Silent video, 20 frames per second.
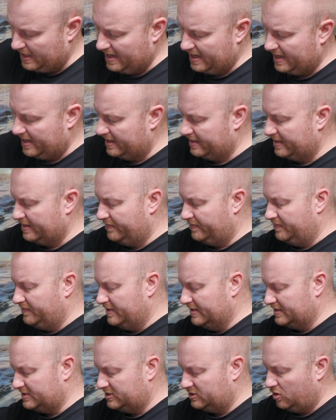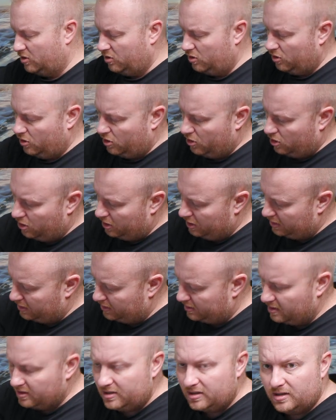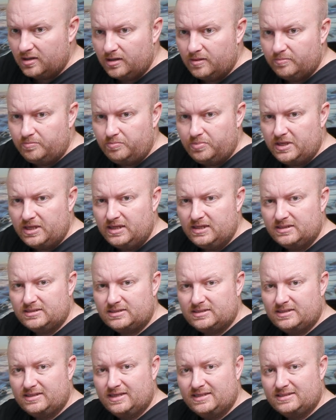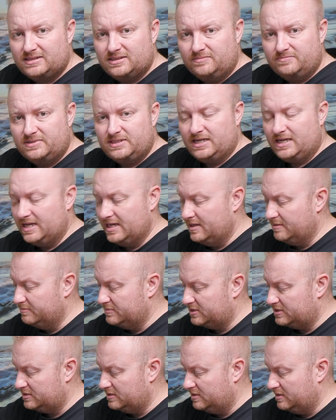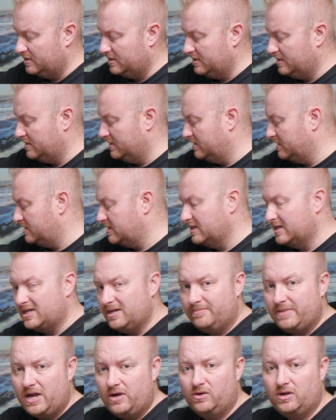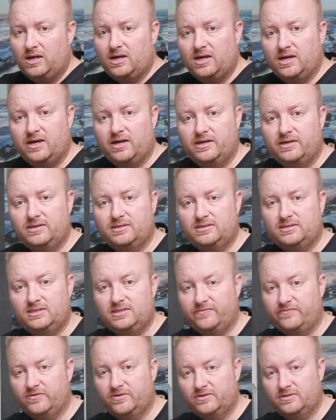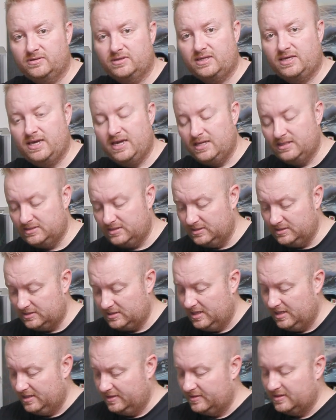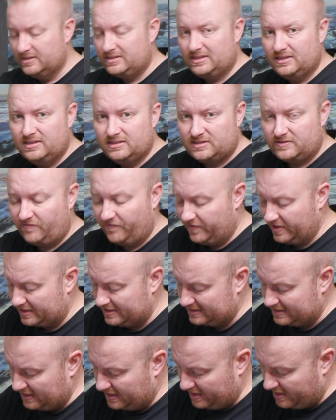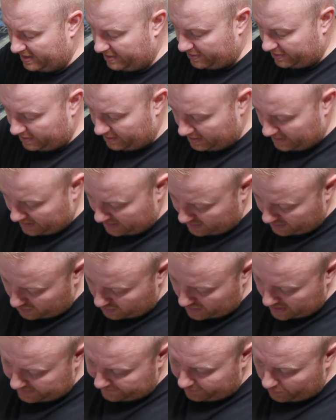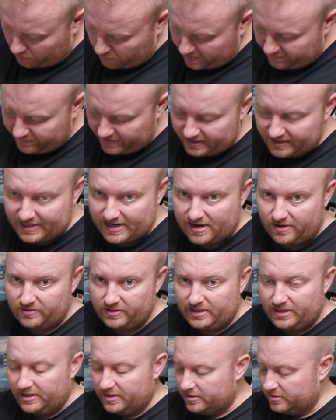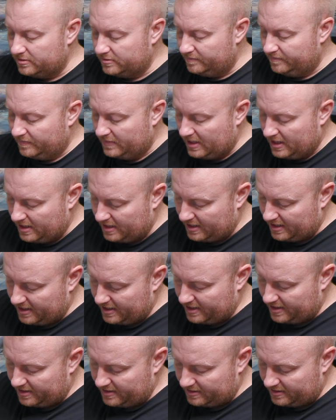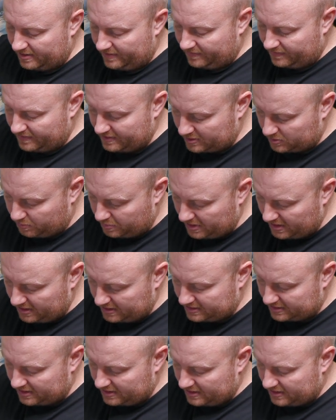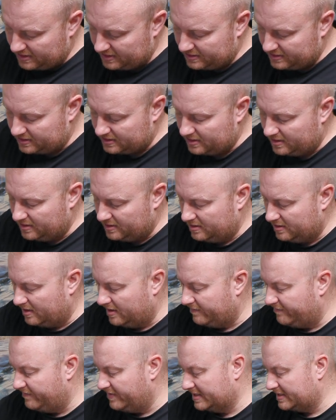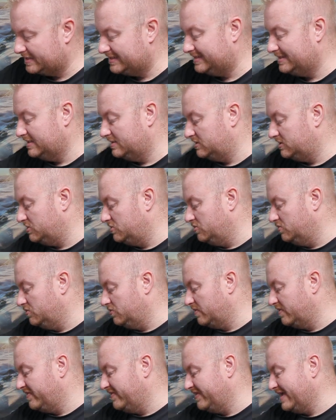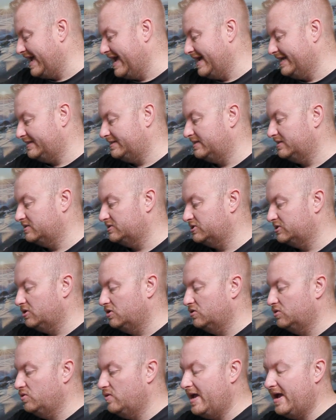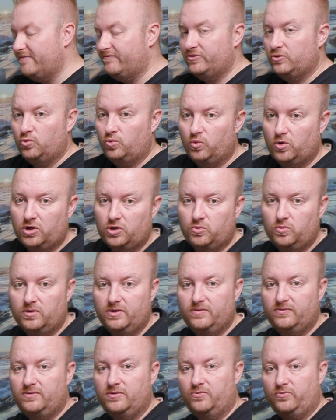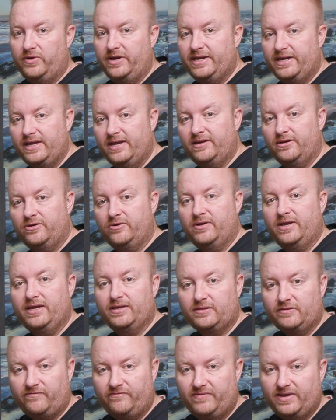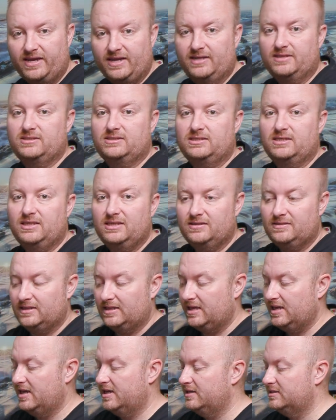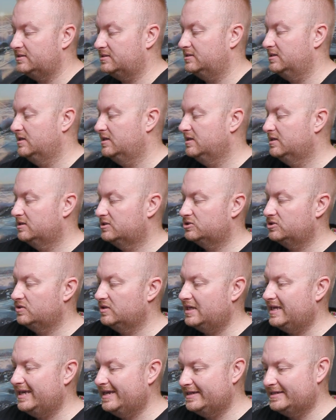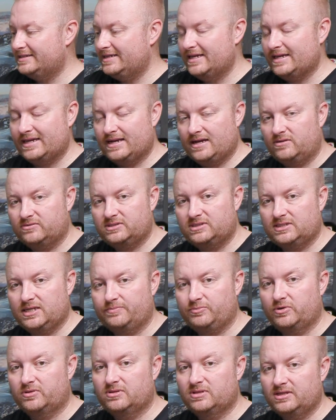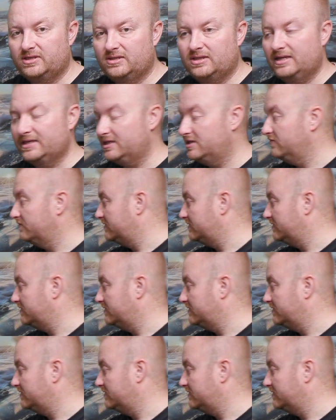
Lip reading: and this whole piece that sometimes can come out on different cases, this is fixed in here. You have a rivet down here, and this piece is affixed to that. So you have to work with the radiator and the fans in the case, so you can't take it out separately. Like